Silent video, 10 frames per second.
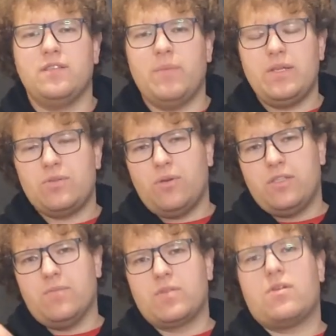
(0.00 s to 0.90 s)
So make sure
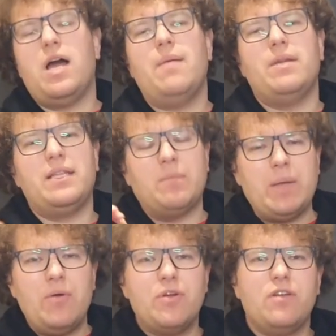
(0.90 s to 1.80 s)
you subscribe and hit the
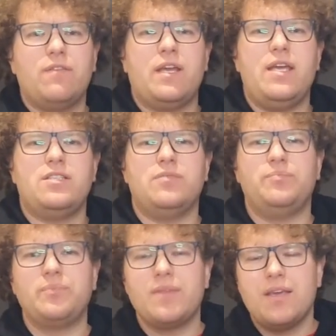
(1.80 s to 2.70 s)
bell
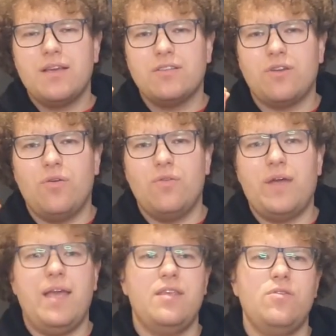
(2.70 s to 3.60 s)
notification so
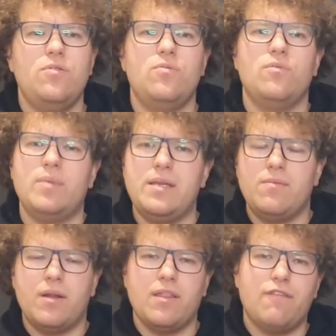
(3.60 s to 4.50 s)
that you will be
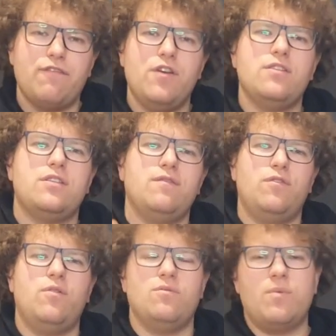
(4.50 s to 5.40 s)
one of the first
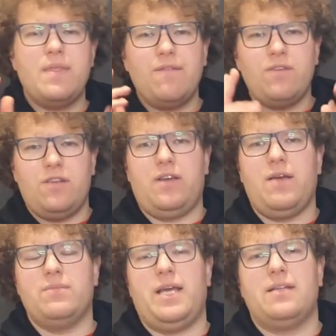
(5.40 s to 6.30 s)
informed when that video
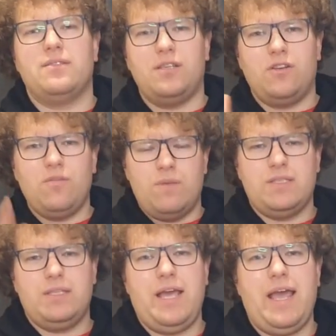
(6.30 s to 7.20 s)
comes out, so you don't
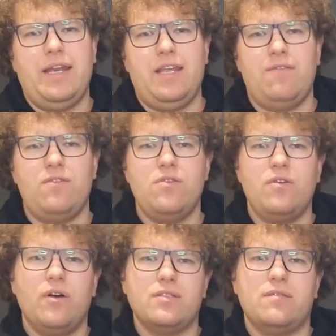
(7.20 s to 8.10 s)
miss it. And if you
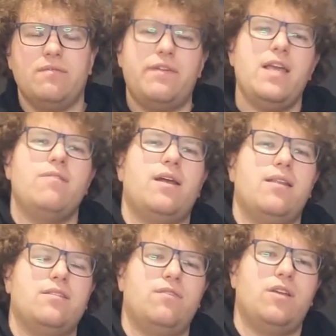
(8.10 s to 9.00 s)
got some value out
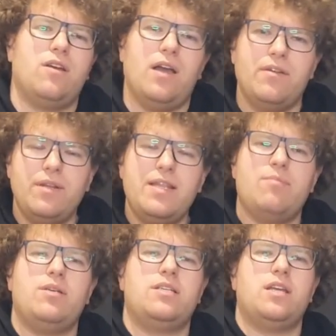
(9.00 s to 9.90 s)
of this video, I'd really
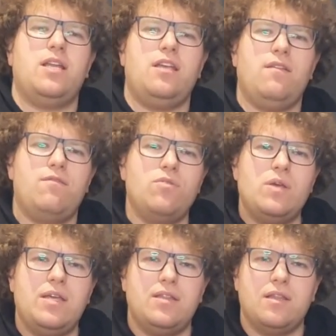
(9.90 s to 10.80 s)
appreciate if you
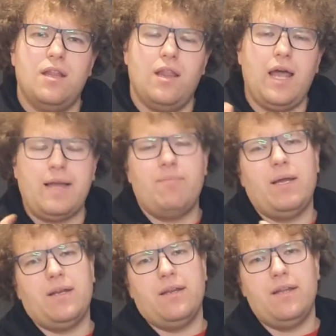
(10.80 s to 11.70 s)
hit the like
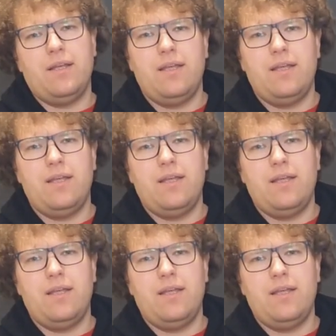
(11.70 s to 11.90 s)
button.